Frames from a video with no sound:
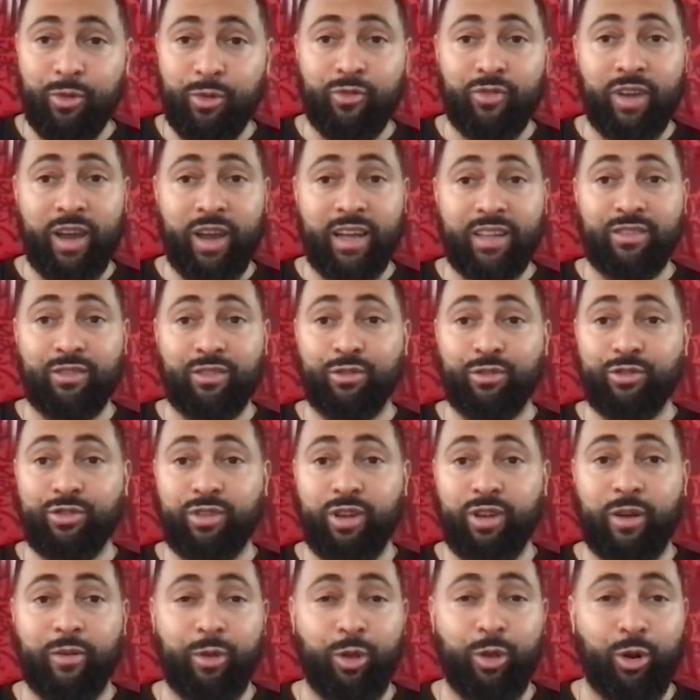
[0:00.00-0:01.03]
You've got those
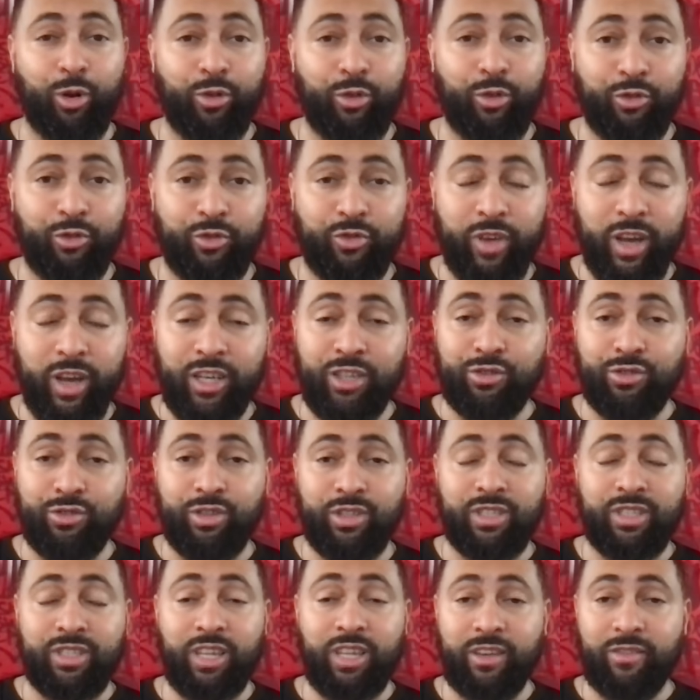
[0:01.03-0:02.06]
those
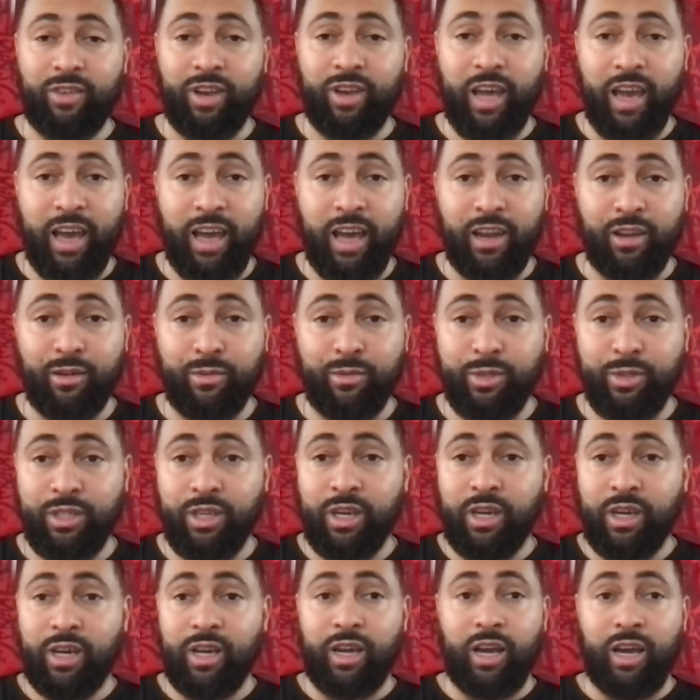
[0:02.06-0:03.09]
veterans, Steven Adams,
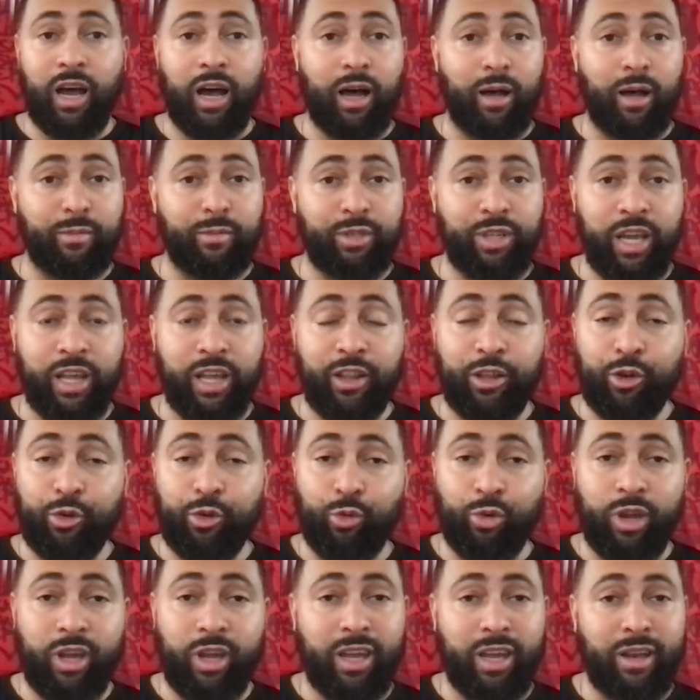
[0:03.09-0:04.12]
Jalen
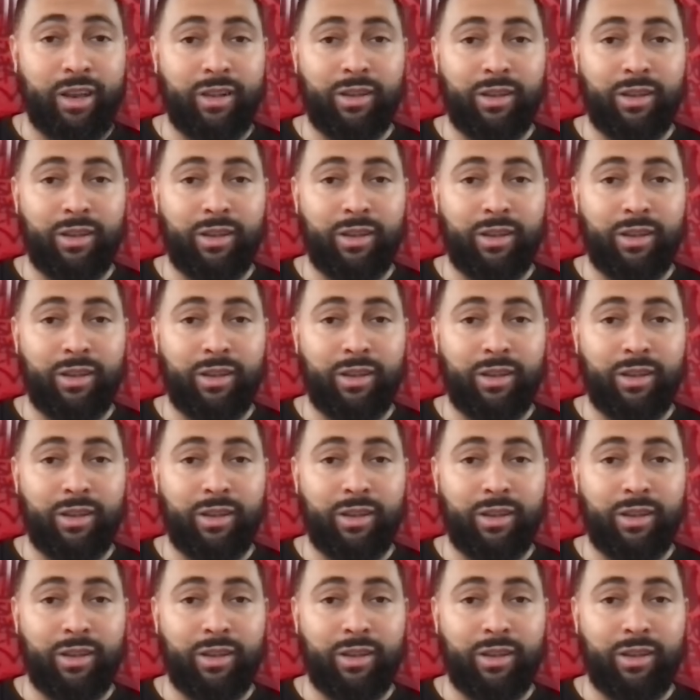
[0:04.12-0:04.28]
Green.